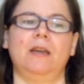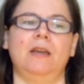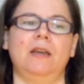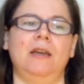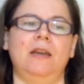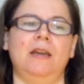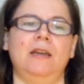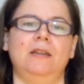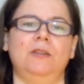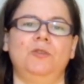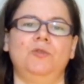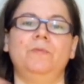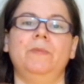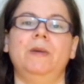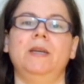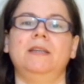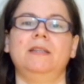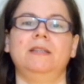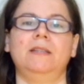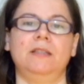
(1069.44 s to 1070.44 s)

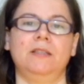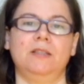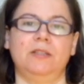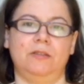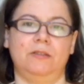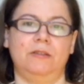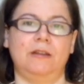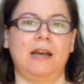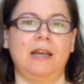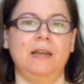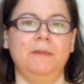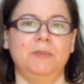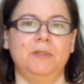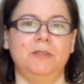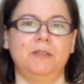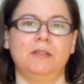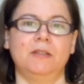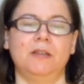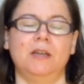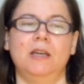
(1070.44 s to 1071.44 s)
it in
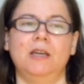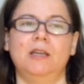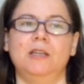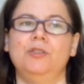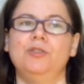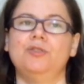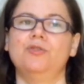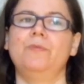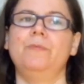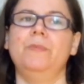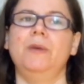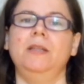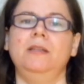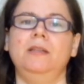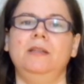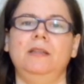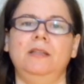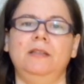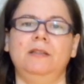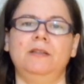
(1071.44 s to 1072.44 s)
stripes. So
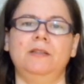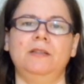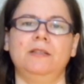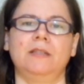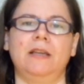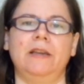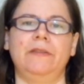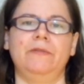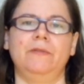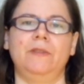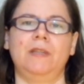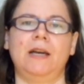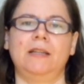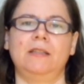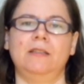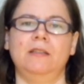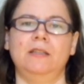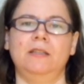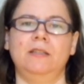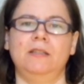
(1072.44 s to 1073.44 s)
many knitters have
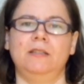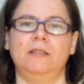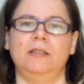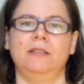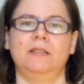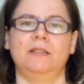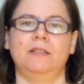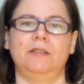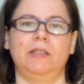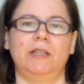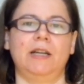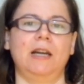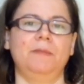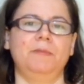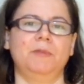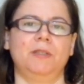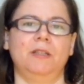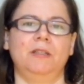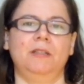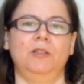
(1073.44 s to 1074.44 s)
done this in
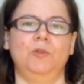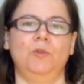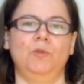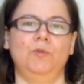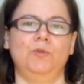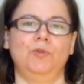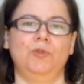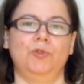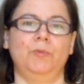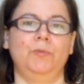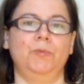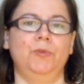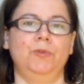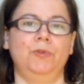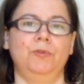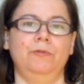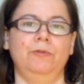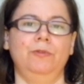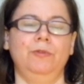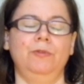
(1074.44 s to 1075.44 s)
stripes and it looks so
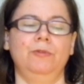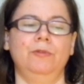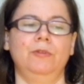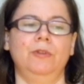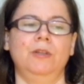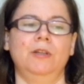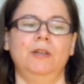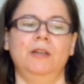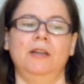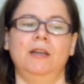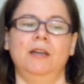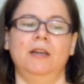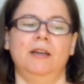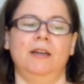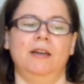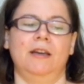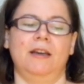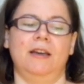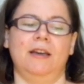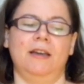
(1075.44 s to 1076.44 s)
beautiful.
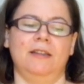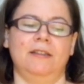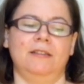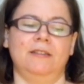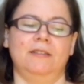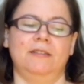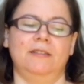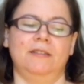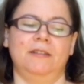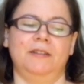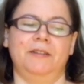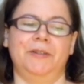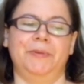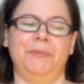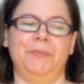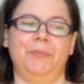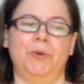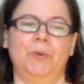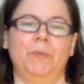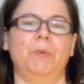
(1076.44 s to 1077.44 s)
And
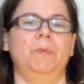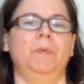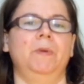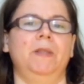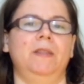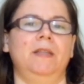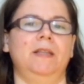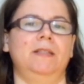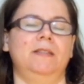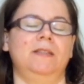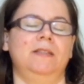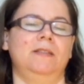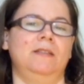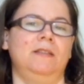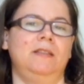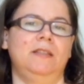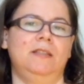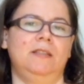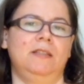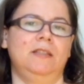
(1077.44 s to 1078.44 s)
probably that
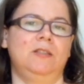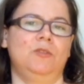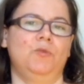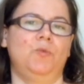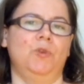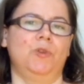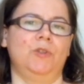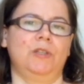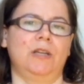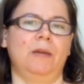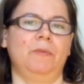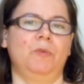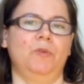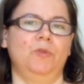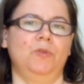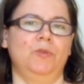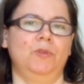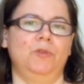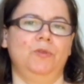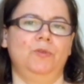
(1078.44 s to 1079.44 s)
is what I'm
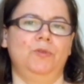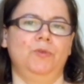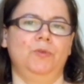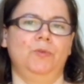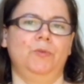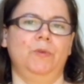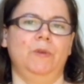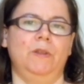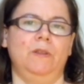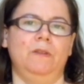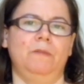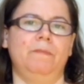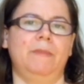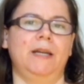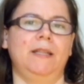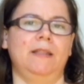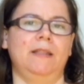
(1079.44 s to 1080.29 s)
going to do with my